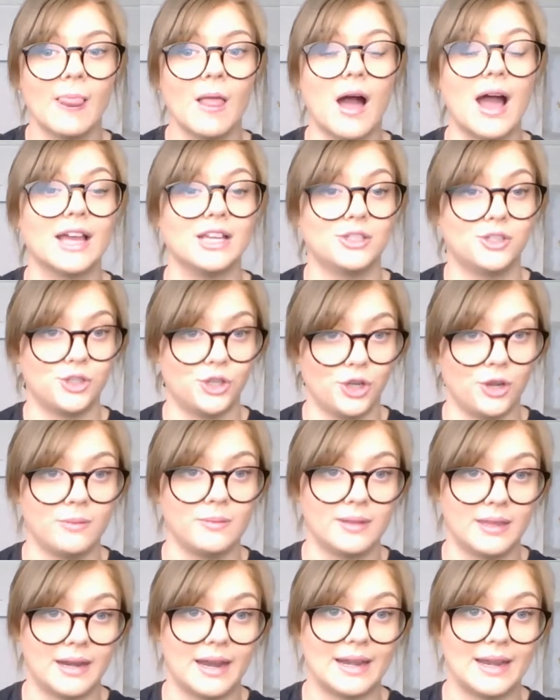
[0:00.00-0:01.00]
I
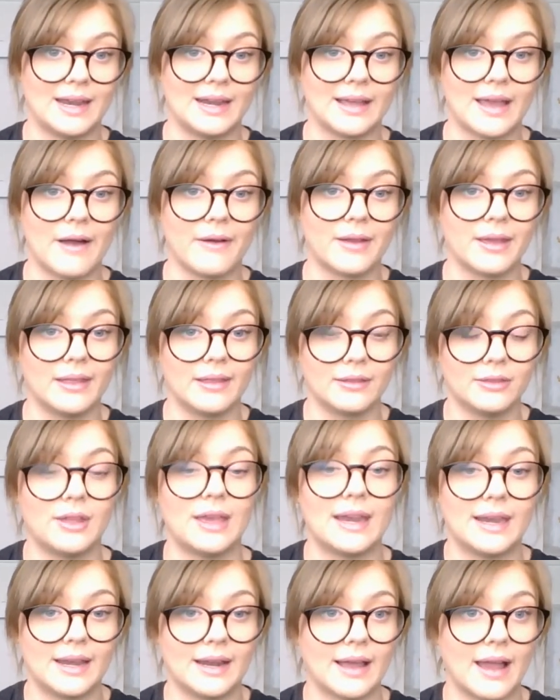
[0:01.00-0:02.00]
assumed that I
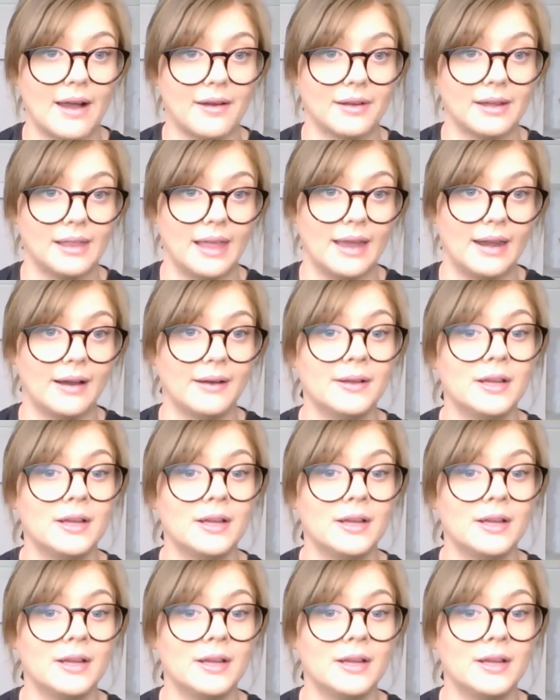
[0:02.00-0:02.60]
needed a calculator.